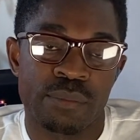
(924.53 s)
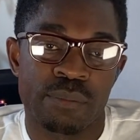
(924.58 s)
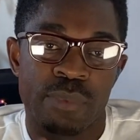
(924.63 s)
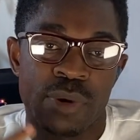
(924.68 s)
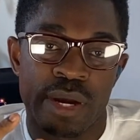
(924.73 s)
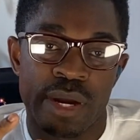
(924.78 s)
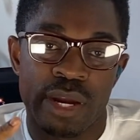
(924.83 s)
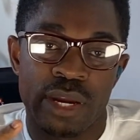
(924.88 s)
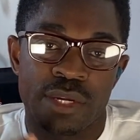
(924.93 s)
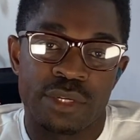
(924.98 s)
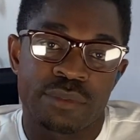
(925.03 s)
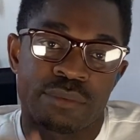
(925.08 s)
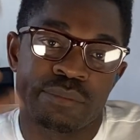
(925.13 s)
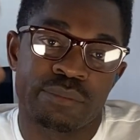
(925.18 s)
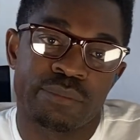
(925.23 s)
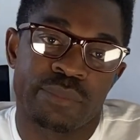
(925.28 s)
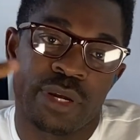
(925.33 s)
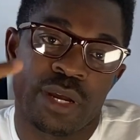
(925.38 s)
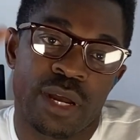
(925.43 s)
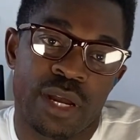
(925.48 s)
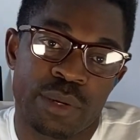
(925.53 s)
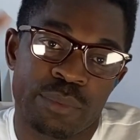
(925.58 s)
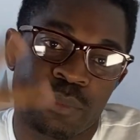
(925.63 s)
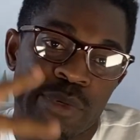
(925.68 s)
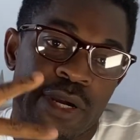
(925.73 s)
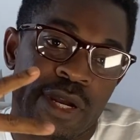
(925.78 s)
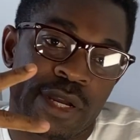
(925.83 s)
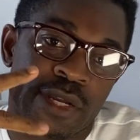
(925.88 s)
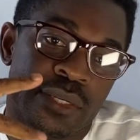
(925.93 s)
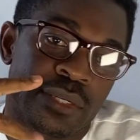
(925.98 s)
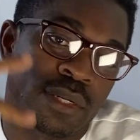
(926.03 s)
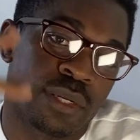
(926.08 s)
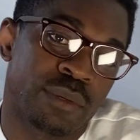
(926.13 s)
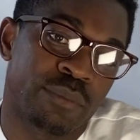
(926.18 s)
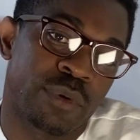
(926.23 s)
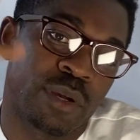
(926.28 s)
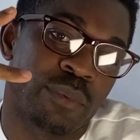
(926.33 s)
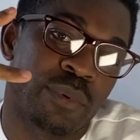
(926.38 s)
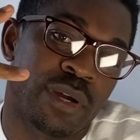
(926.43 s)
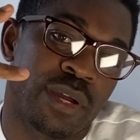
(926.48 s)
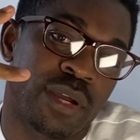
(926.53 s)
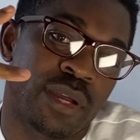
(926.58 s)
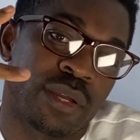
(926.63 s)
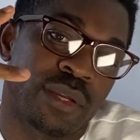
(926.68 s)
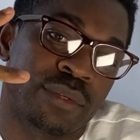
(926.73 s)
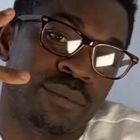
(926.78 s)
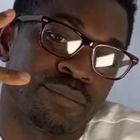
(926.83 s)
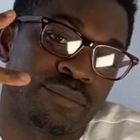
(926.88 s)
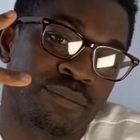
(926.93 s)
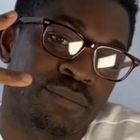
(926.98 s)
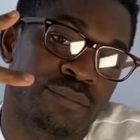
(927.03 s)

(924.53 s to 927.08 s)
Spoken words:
Bye. Bye. Bye. Bye. Bye.